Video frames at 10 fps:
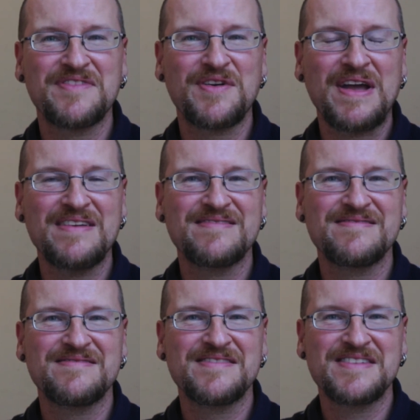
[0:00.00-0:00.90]
Okay?
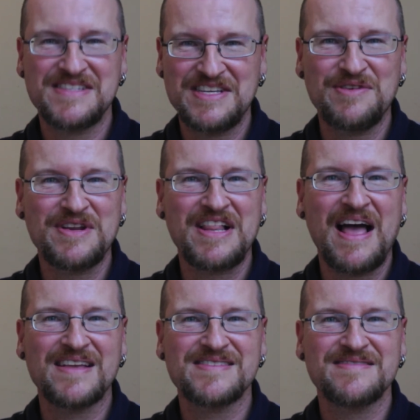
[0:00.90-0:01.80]
See you in
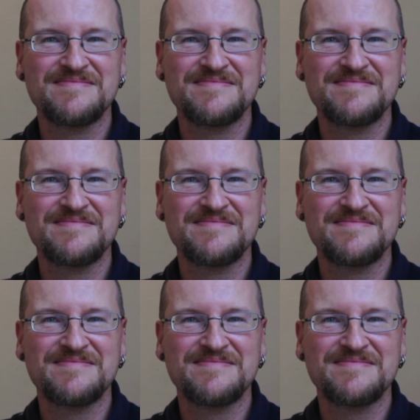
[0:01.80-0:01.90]
class.